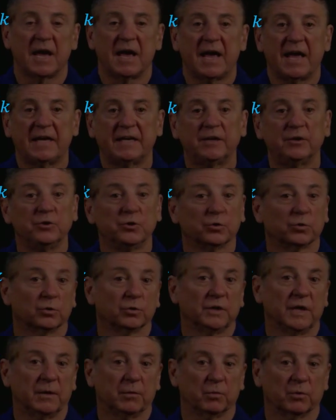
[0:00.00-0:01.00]
and in neural
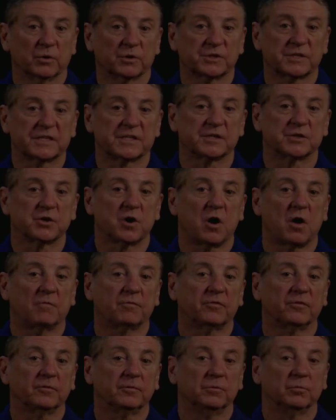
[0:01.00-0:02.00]
networks this is
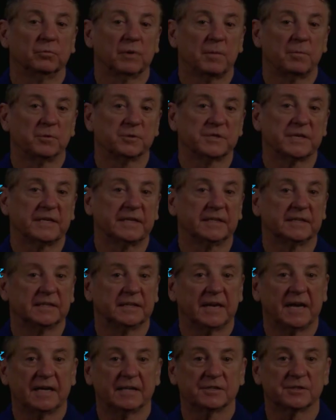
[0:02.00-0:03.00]
often represented
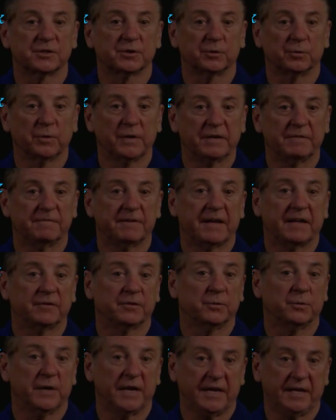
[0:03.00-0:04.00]
as the Greek
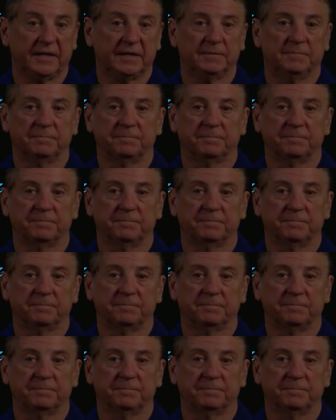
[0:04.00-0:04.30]
value eta.